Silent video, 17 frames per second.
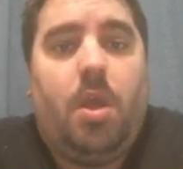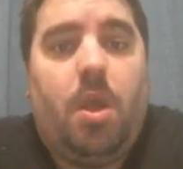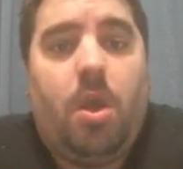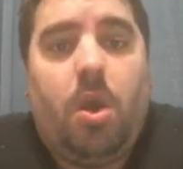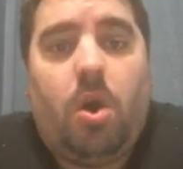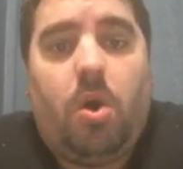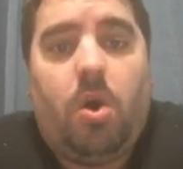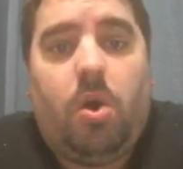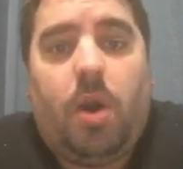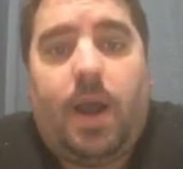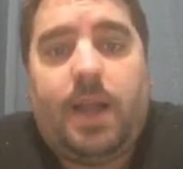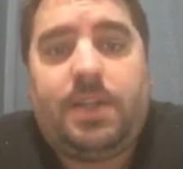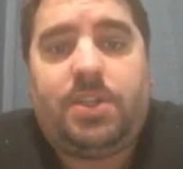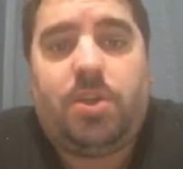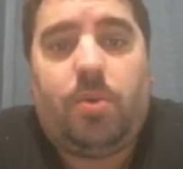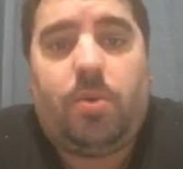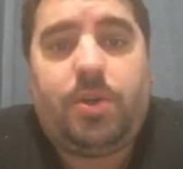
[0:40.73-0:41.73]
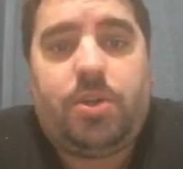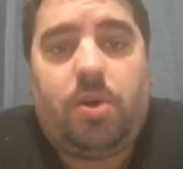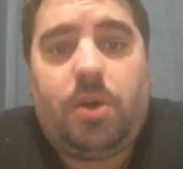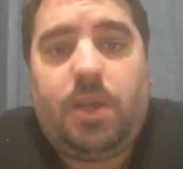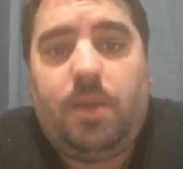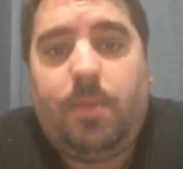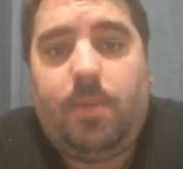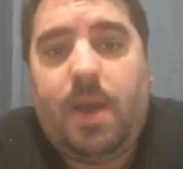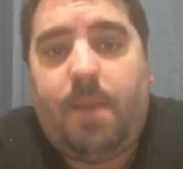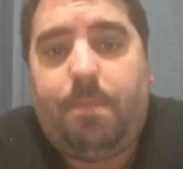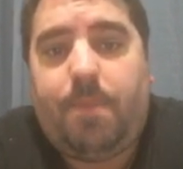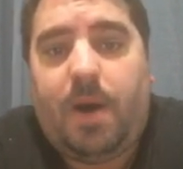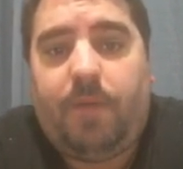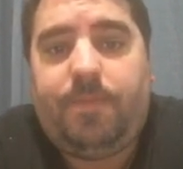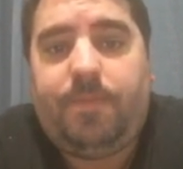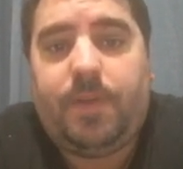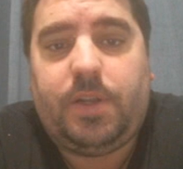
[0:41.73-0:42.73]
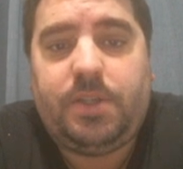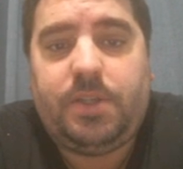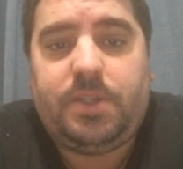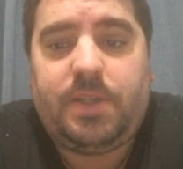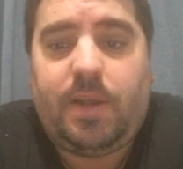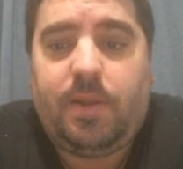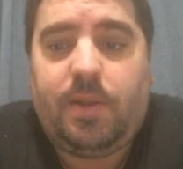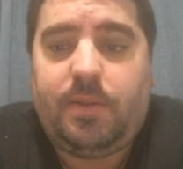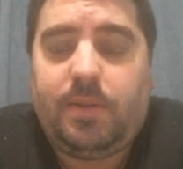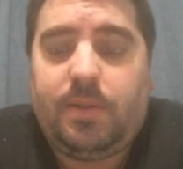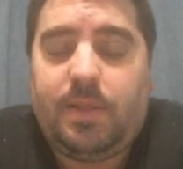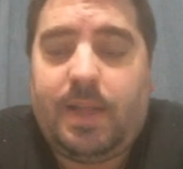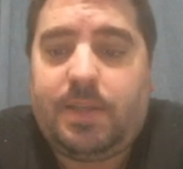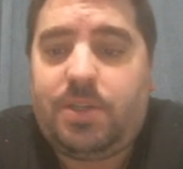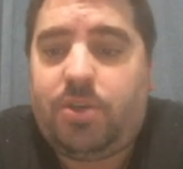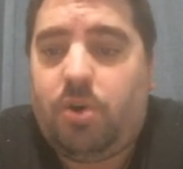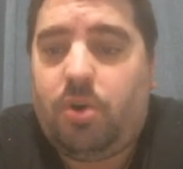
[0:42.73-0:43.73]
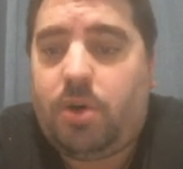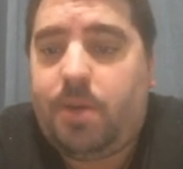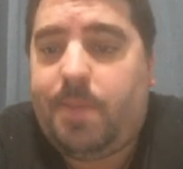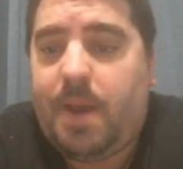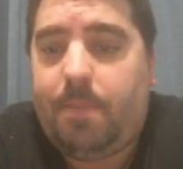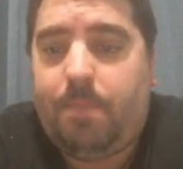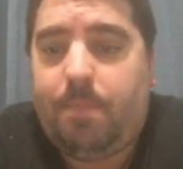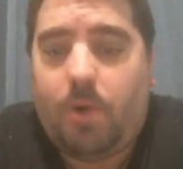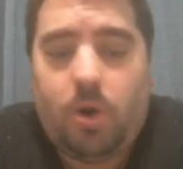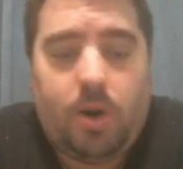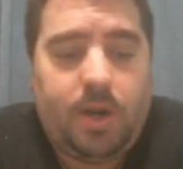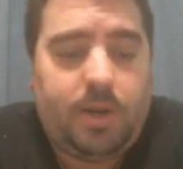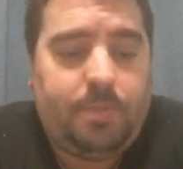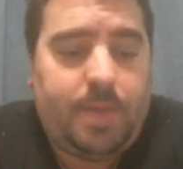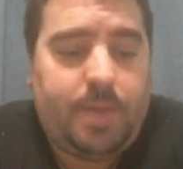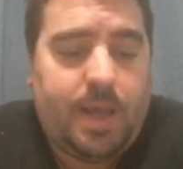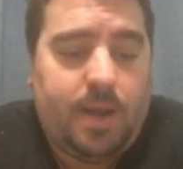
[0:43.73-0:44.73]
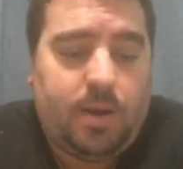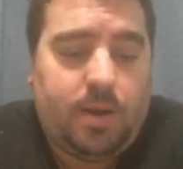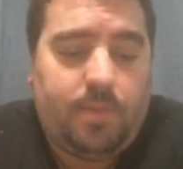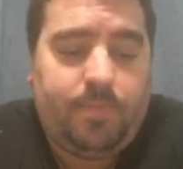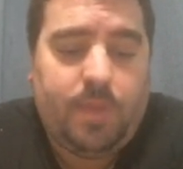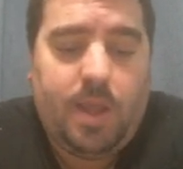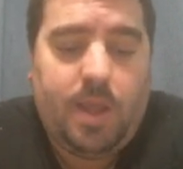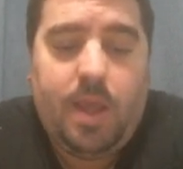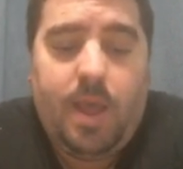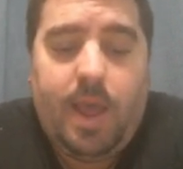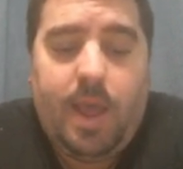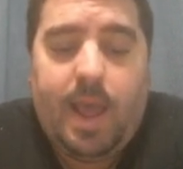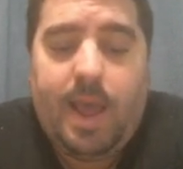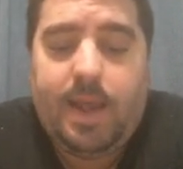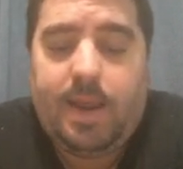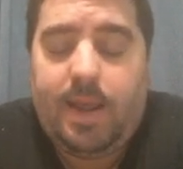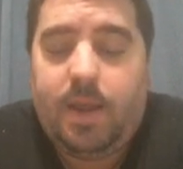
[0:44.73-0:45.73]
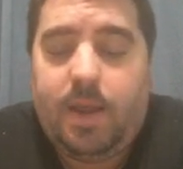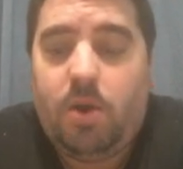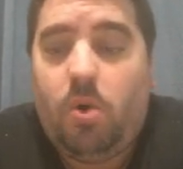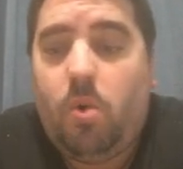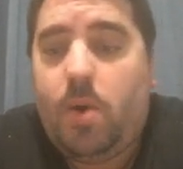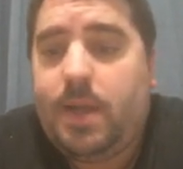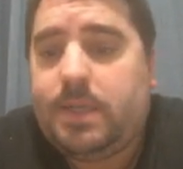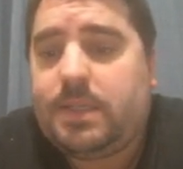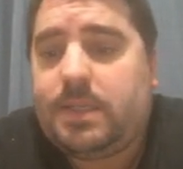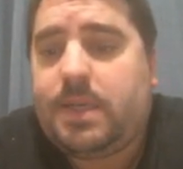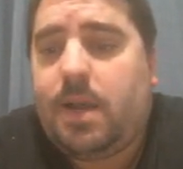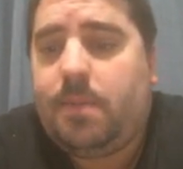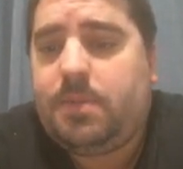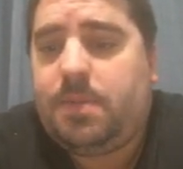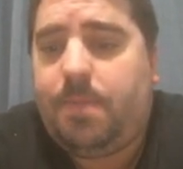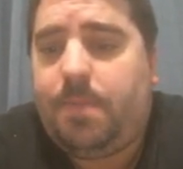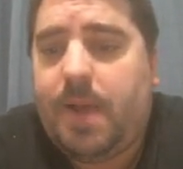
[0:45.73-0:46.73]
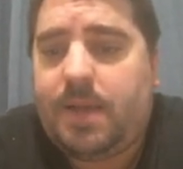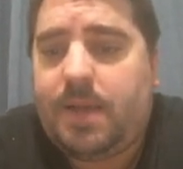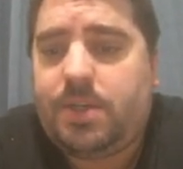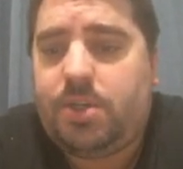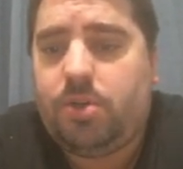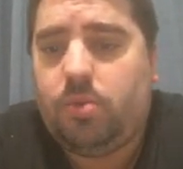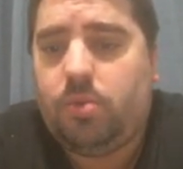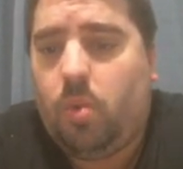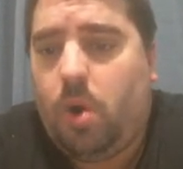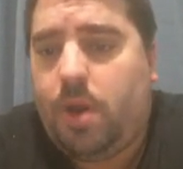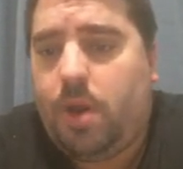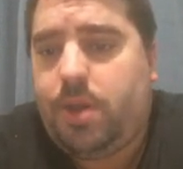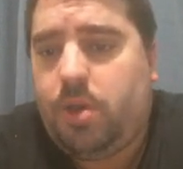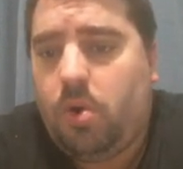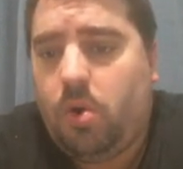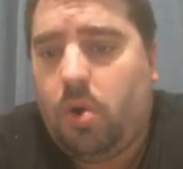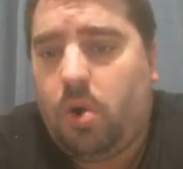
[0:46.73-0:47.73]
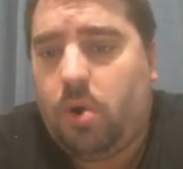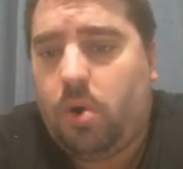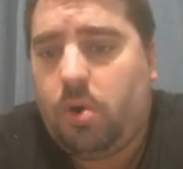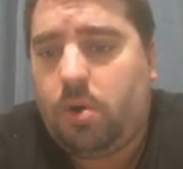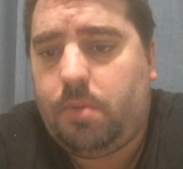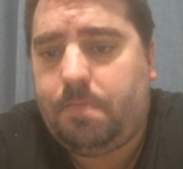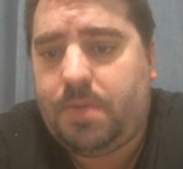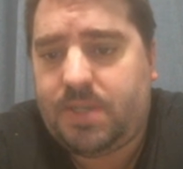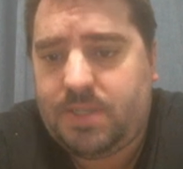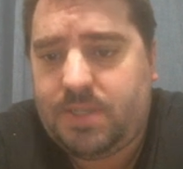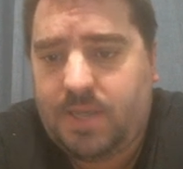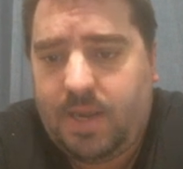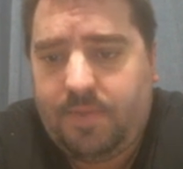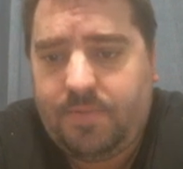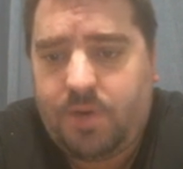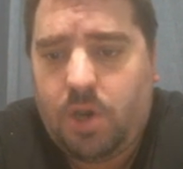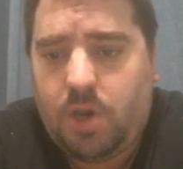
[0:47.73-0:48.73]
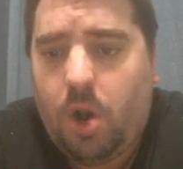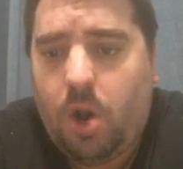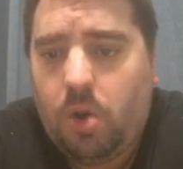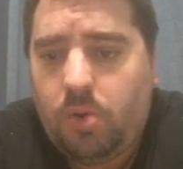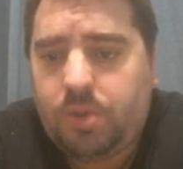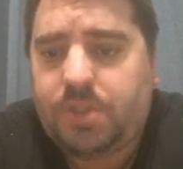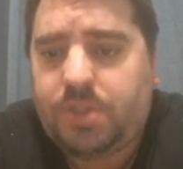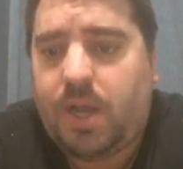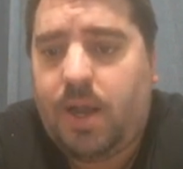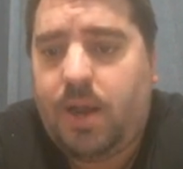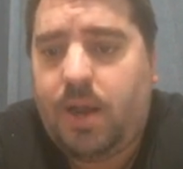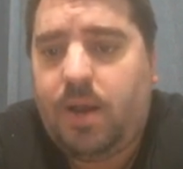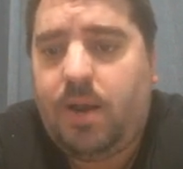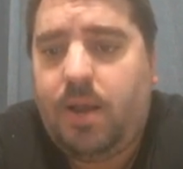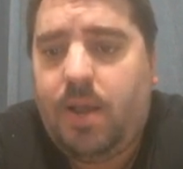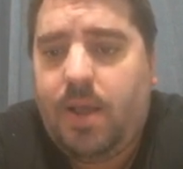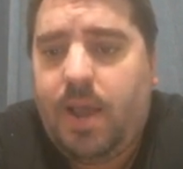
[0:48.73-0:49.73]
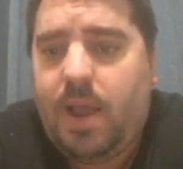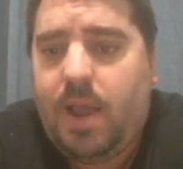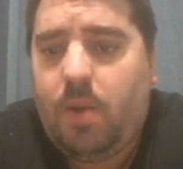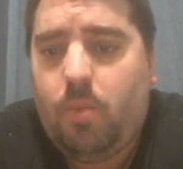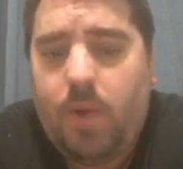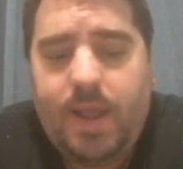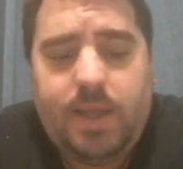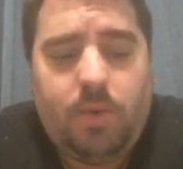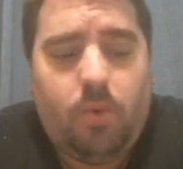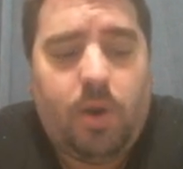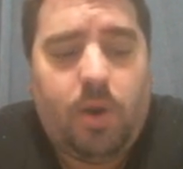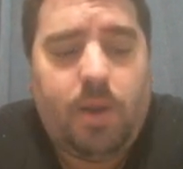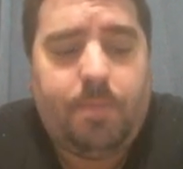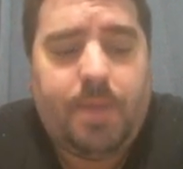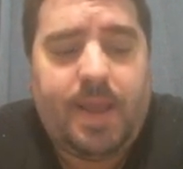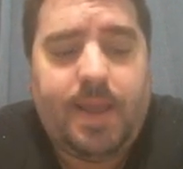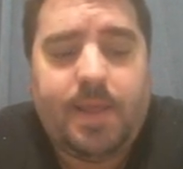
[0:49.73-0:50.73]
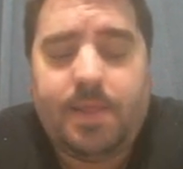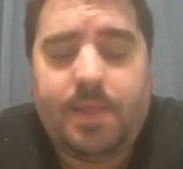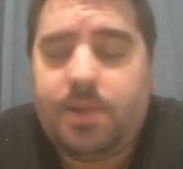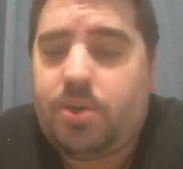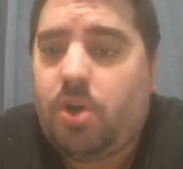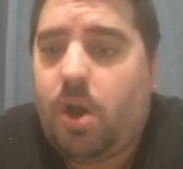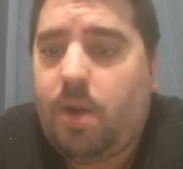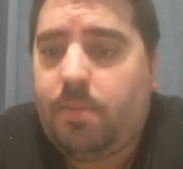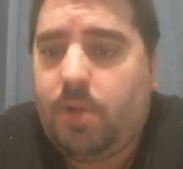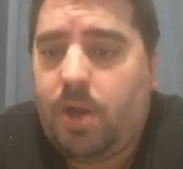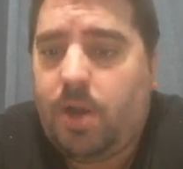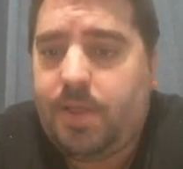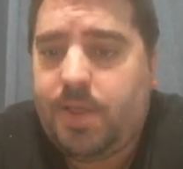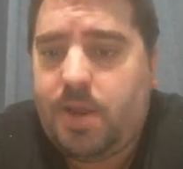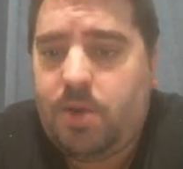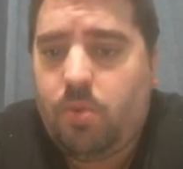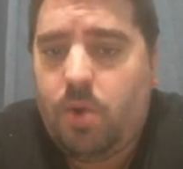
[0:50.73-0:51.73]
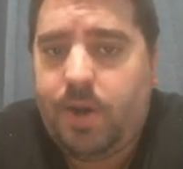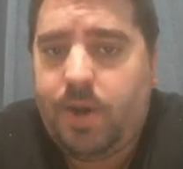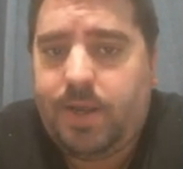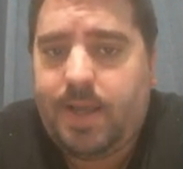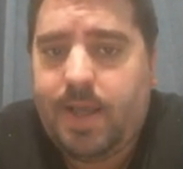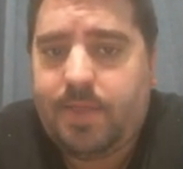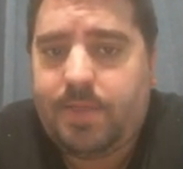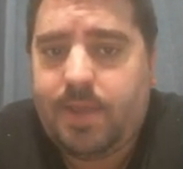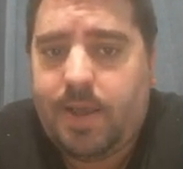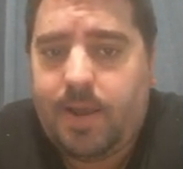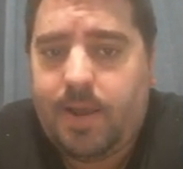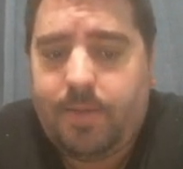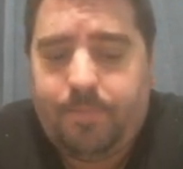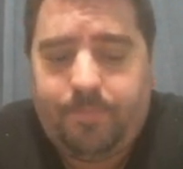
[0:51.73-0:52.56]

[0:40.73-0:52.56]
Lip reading: Alright, so we're talking about buffers, and let's talk about borrowing power. And it always comes back to what your perceived goals are and where you want to be in the timeline that you want to get there.